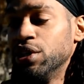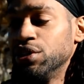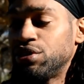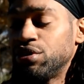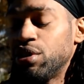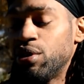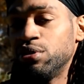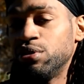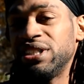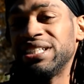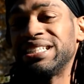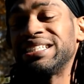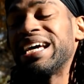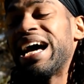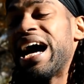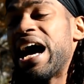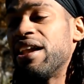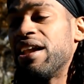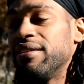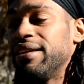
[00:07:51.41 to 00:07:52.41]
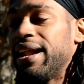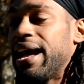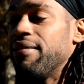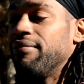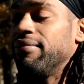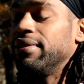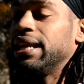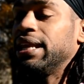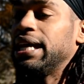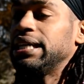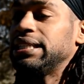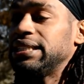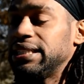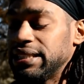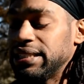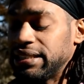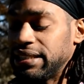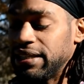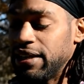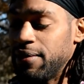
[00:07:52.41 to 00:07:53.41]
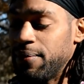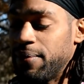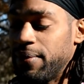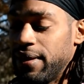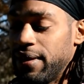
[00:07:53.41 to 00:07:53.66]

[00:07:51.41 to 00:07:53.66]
So just honor that relationship.